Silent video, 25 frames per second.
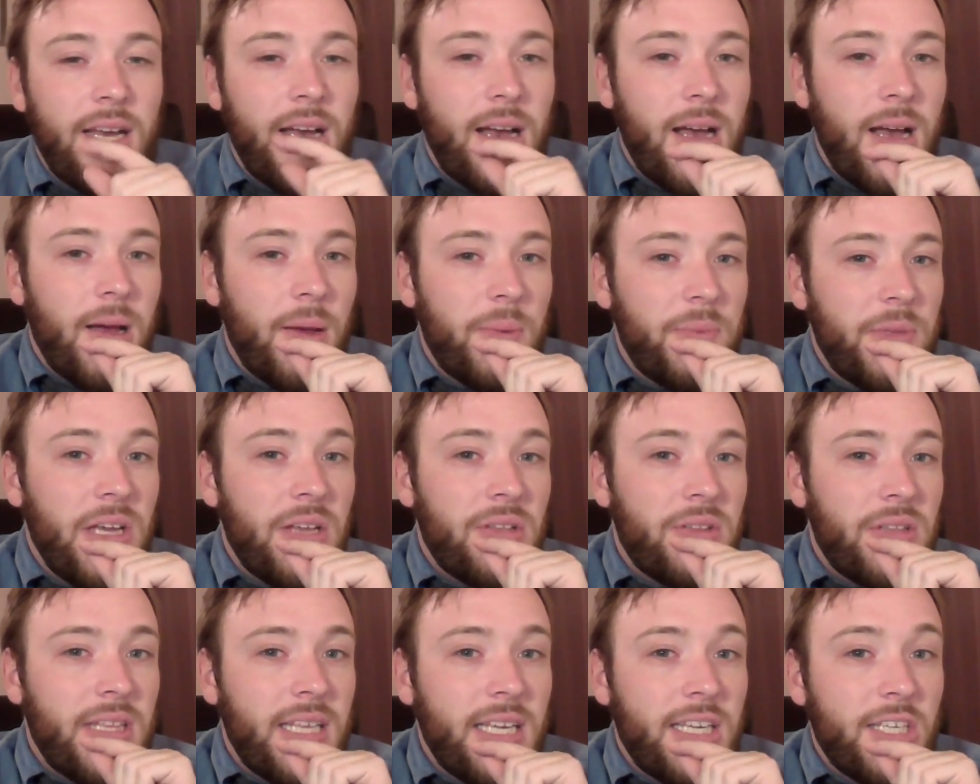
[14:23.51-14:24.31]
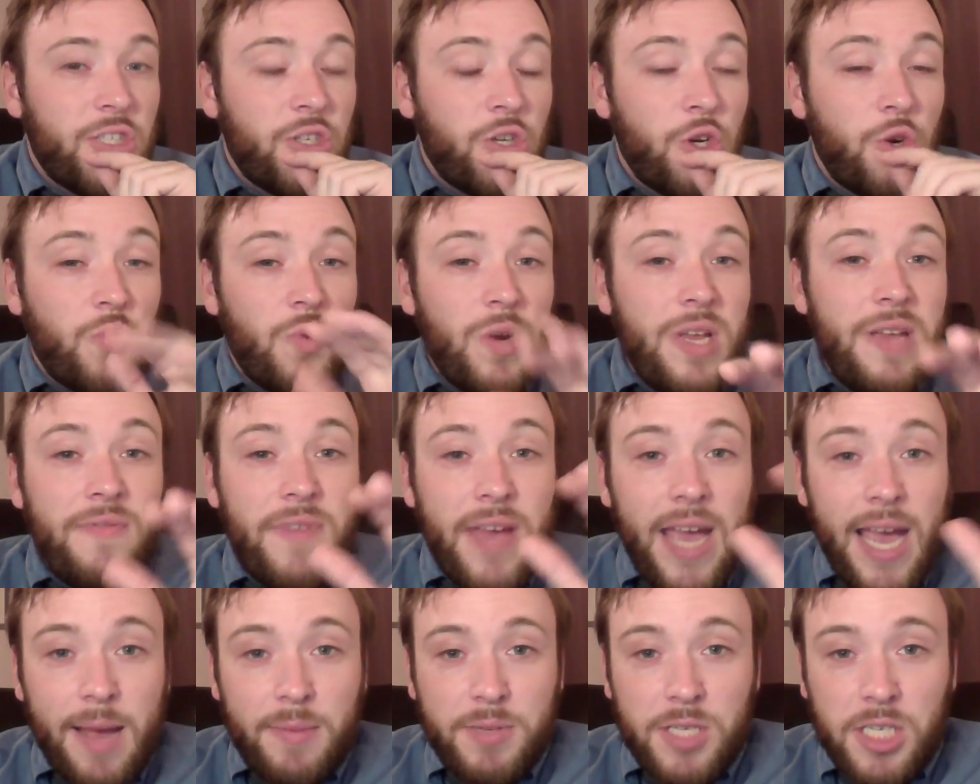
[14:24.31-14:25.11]
The other thing is
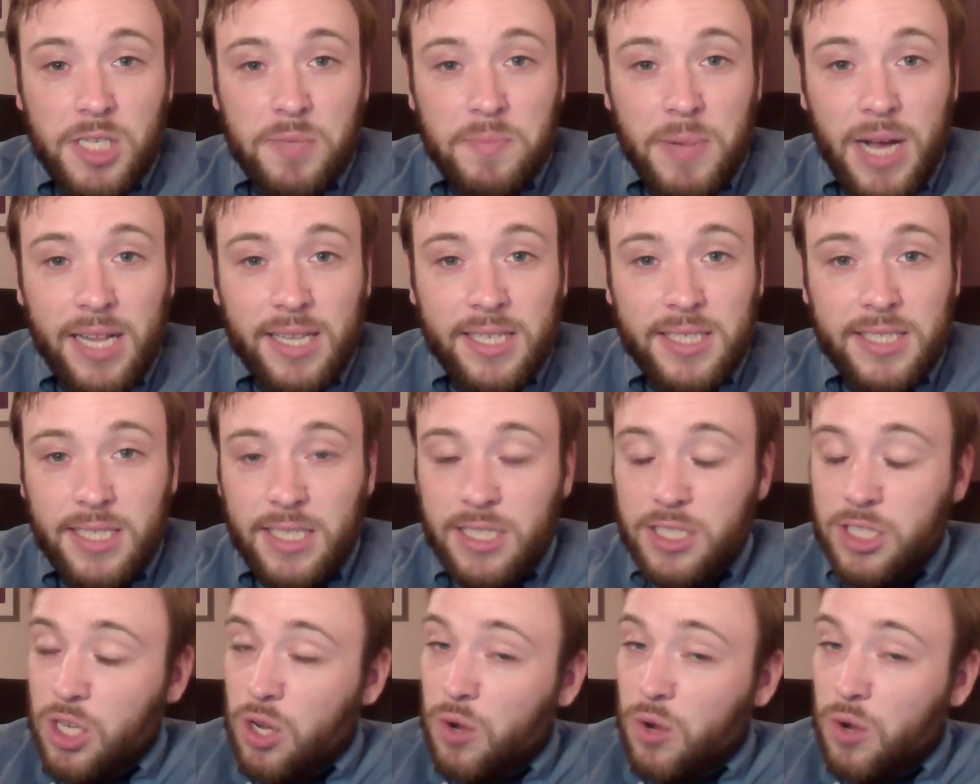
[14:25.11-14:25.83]
grief absence policy.